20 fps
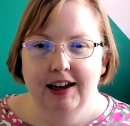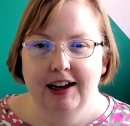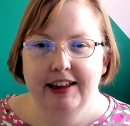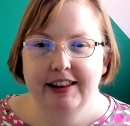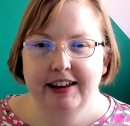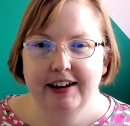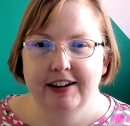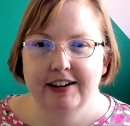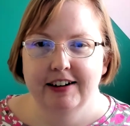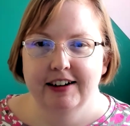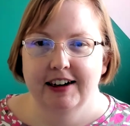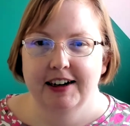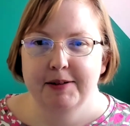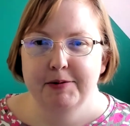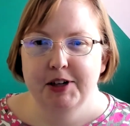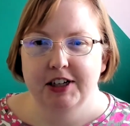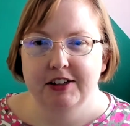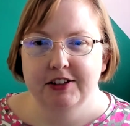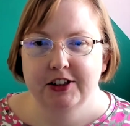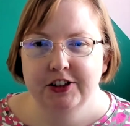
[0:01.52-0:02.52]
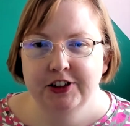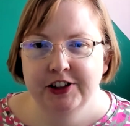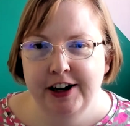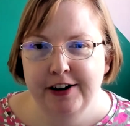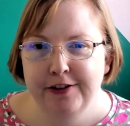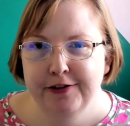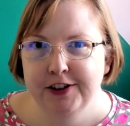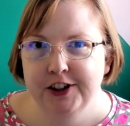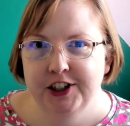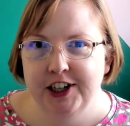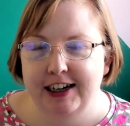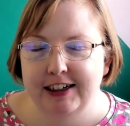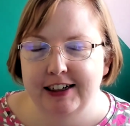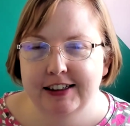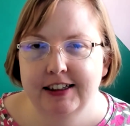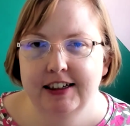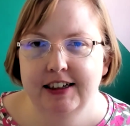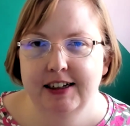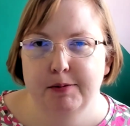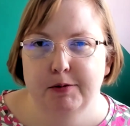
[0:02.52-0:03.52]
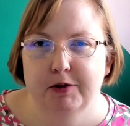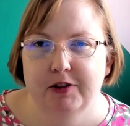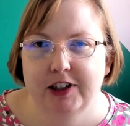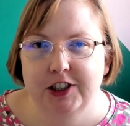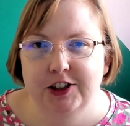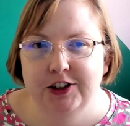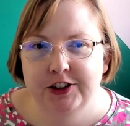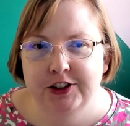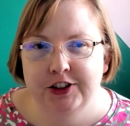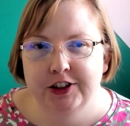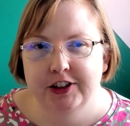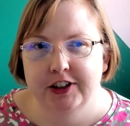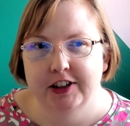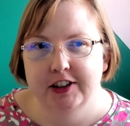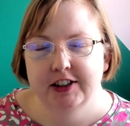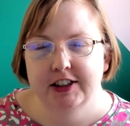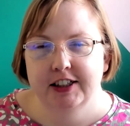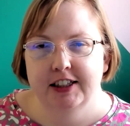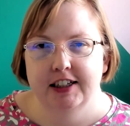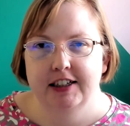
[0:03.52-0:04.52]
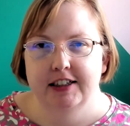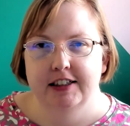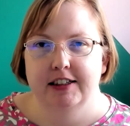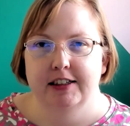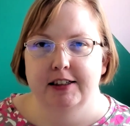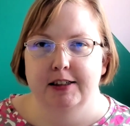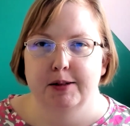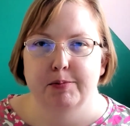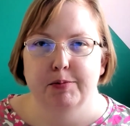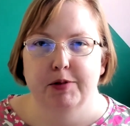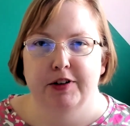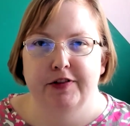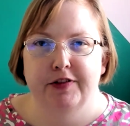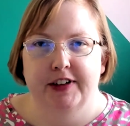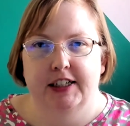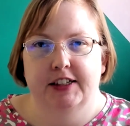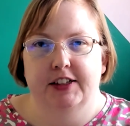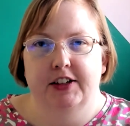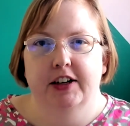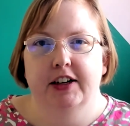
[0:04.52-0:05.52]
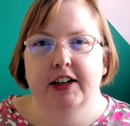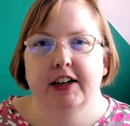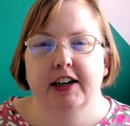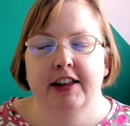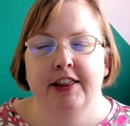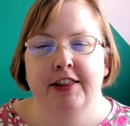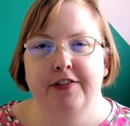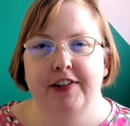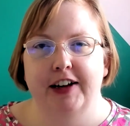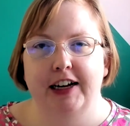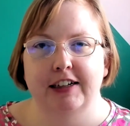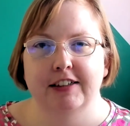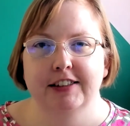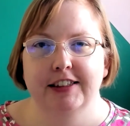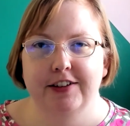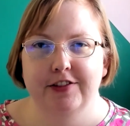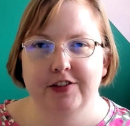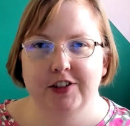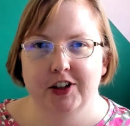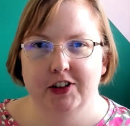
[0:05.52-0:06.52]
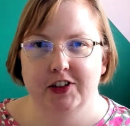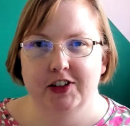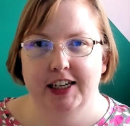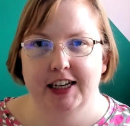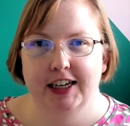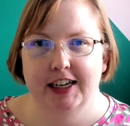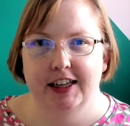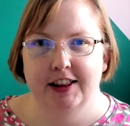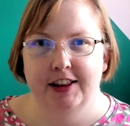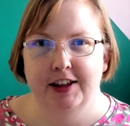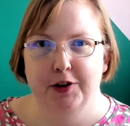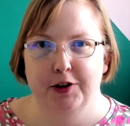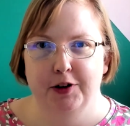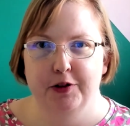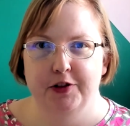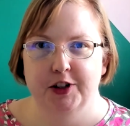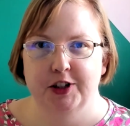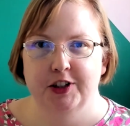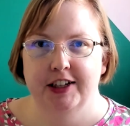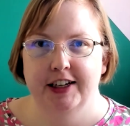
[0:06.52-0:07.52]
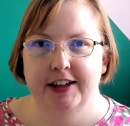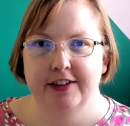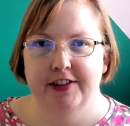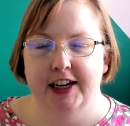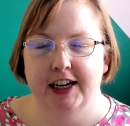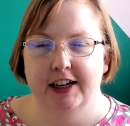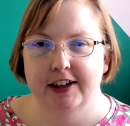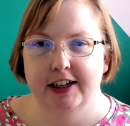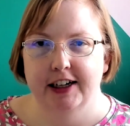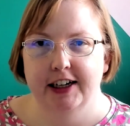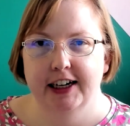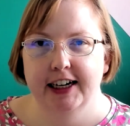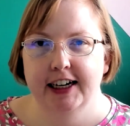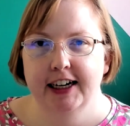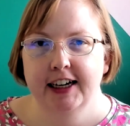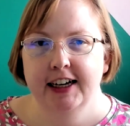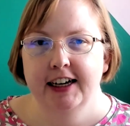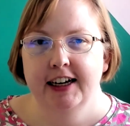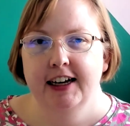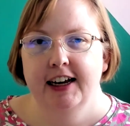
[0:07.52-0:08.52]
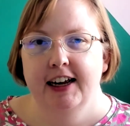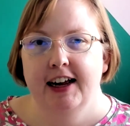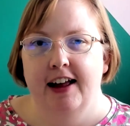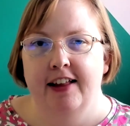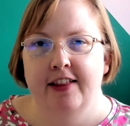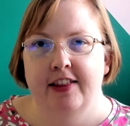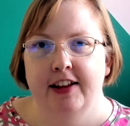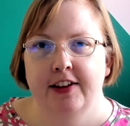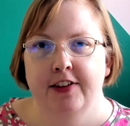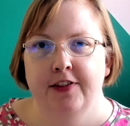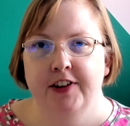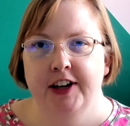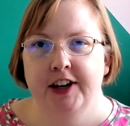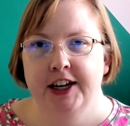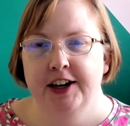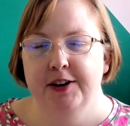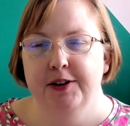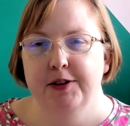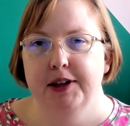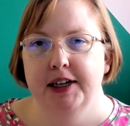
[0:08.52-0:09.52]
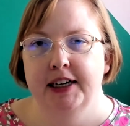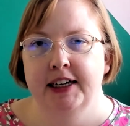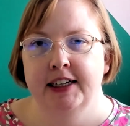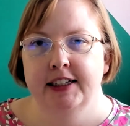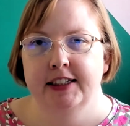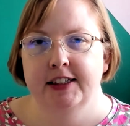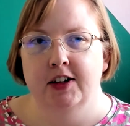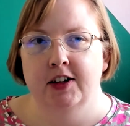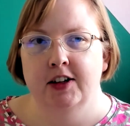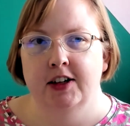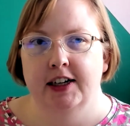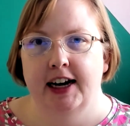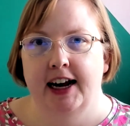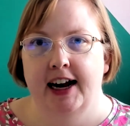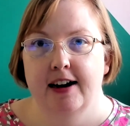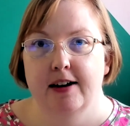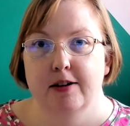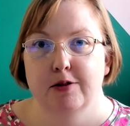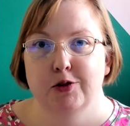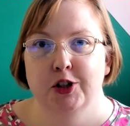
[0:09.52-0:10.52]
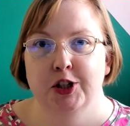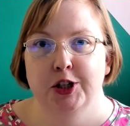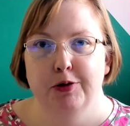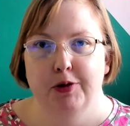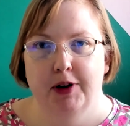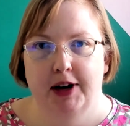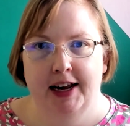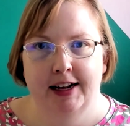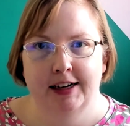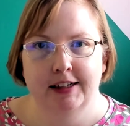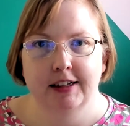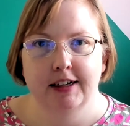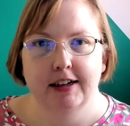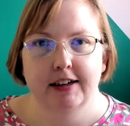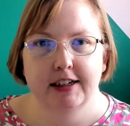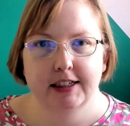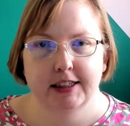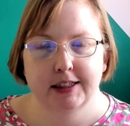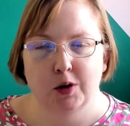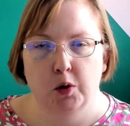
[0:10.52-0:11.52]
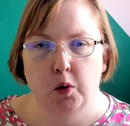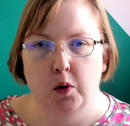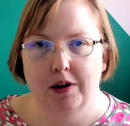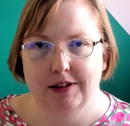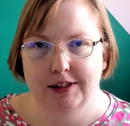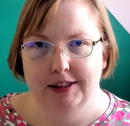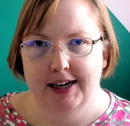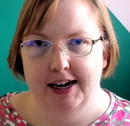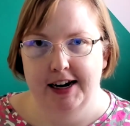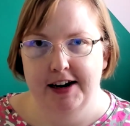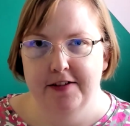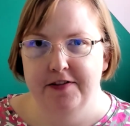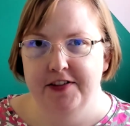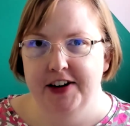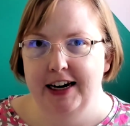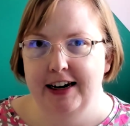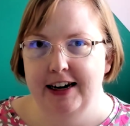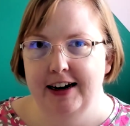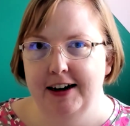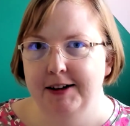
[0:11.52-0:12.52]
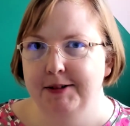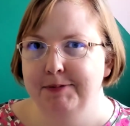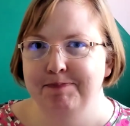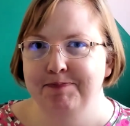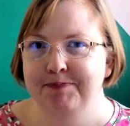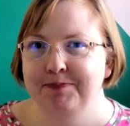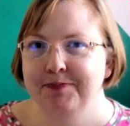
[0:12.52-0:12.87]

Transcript: Hi there, I'm Dr. Jennifer Jackson. I'm a registered nurse and assistant professor in the Faculty of Nursing at the University of Calgary. And this video is on how to analyze qualitative data.